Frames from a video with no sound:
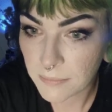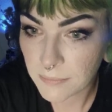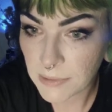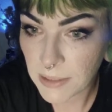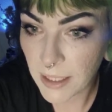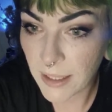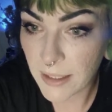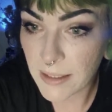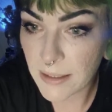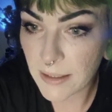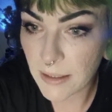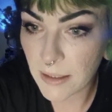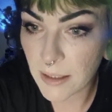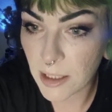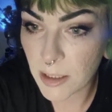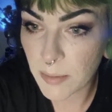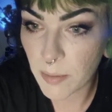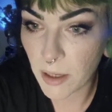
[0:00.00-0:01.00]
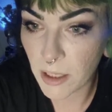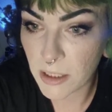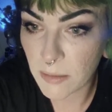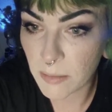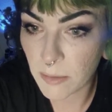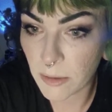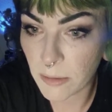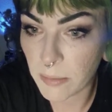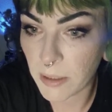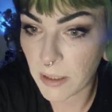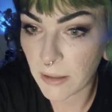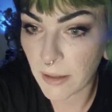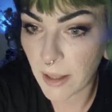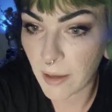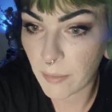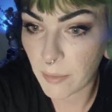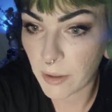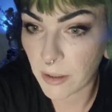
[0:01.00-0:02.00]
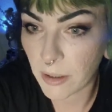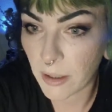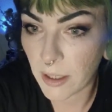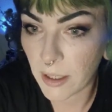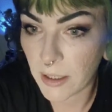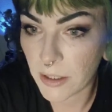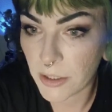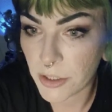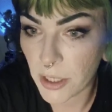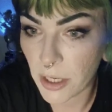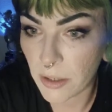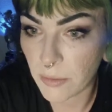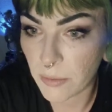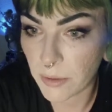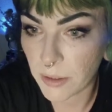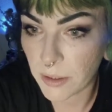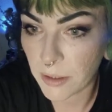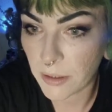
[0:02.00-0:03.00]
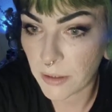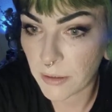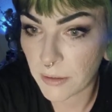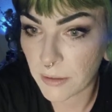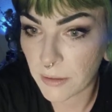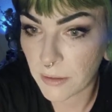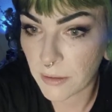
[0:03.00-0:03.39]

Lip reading: Yes, it is possible to be a light worker and a shadow worker.